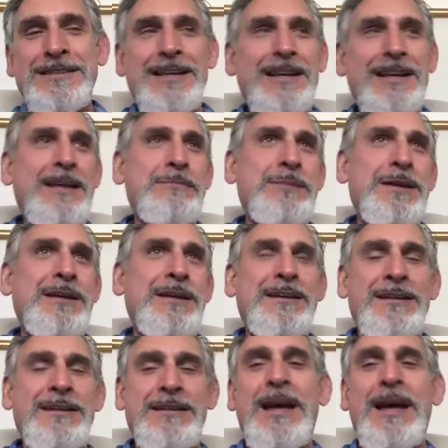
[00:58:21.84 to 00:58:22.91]
I'd be
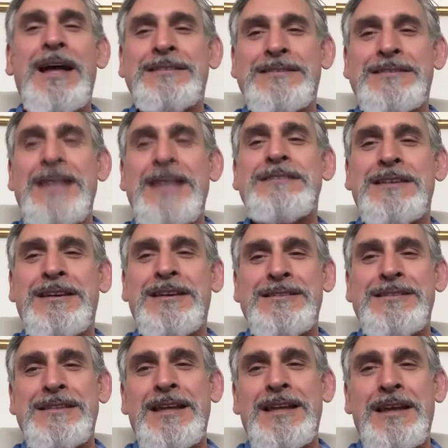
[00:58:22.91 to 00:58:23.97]
in
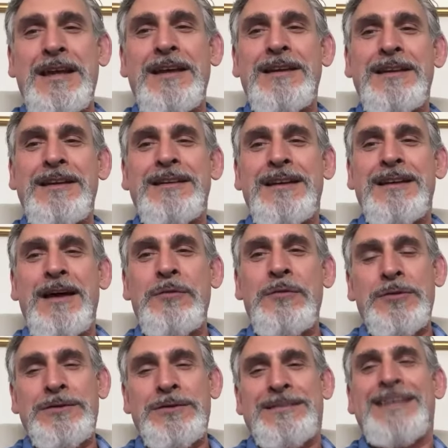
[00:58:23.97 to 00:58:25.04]
non-sentience, then I
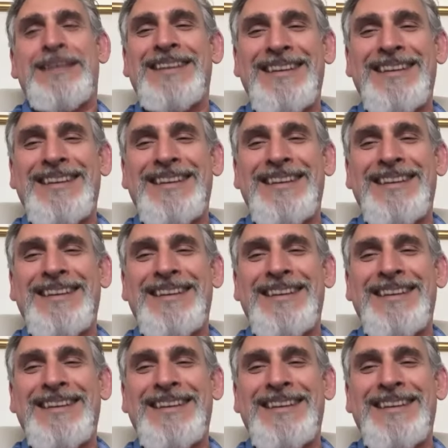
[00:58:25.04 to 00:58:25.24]
wouldn't.